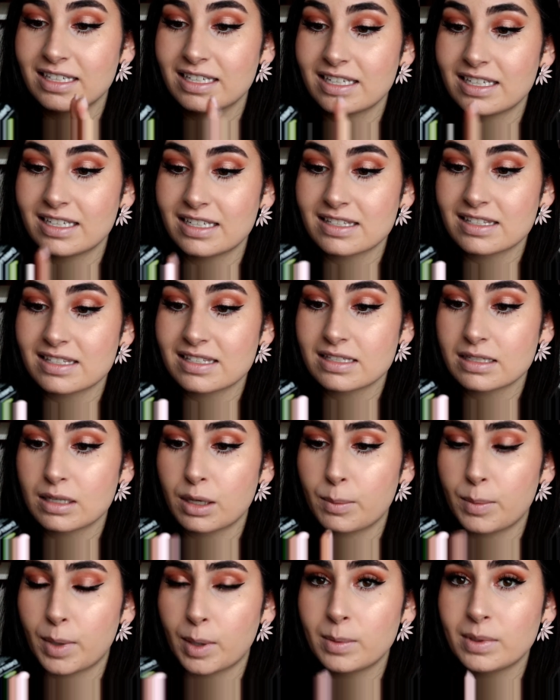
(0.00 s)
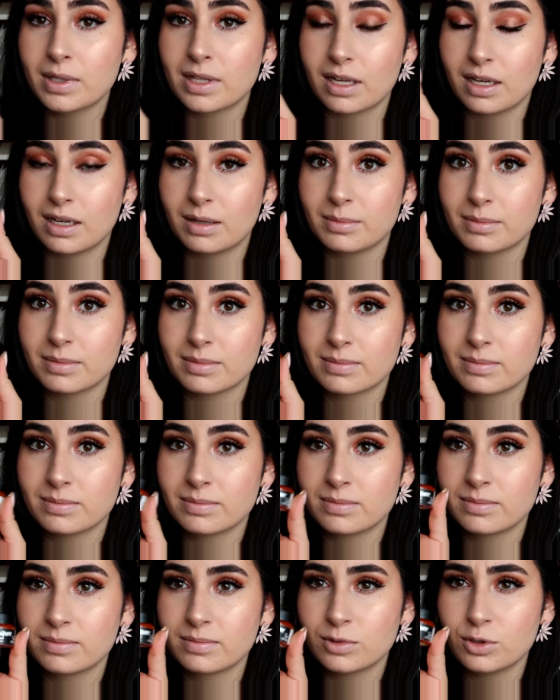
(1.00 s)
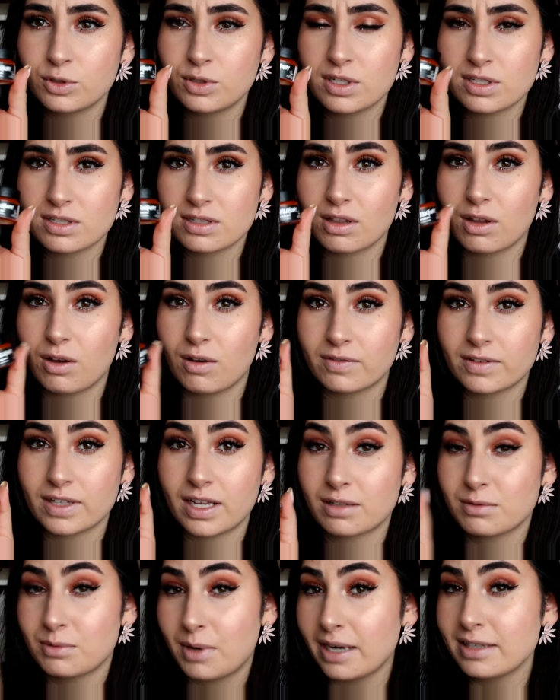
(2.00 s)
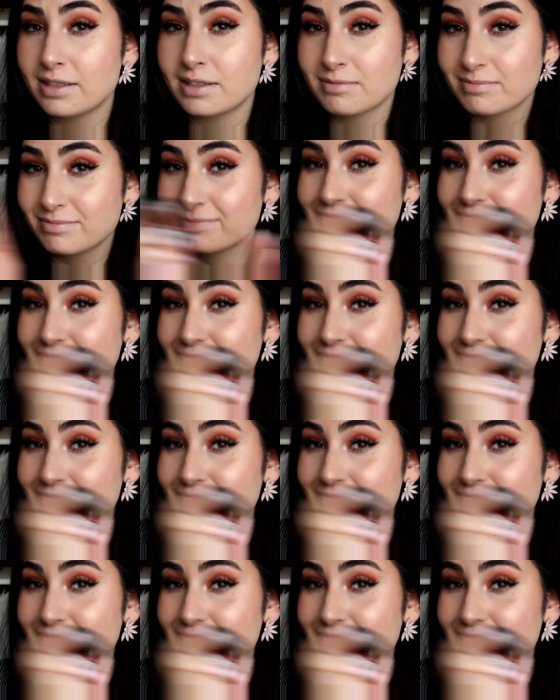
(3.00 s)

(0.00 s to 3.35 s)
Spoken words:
is bubblegum. Who doesn't love that, right?